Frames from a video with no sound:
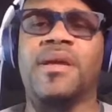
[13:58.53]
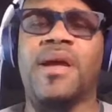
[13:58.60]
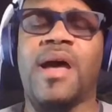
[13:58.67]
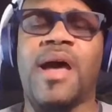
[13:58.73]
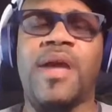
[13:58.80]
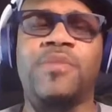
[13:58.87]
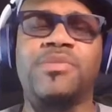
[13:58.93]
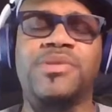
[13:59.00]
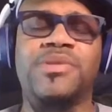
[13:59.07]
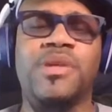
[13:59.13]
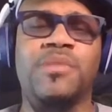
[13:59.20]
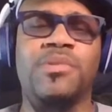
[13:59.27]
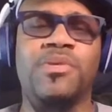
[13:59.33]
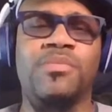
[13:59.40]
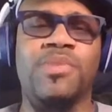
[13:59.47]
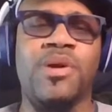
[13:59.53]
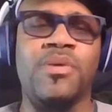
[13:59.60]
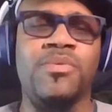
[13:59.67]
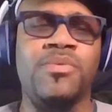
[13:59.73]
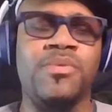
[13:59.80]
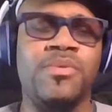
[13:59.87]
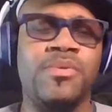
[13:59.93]
all right, what's up, little
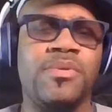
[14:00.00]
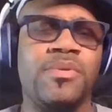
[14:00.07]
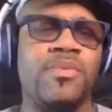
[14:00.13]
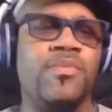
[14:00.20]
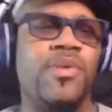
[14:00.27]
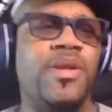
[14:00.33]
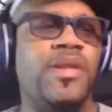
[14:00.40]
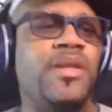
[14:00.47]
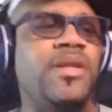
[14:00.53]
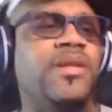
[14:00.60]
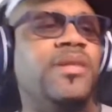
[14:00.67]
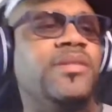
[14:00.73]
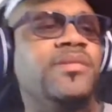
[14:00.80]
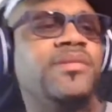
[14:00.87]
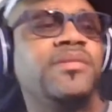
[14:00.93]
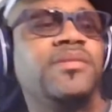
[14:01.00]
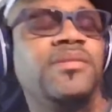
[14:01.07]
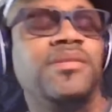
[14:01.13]
bro? What it is?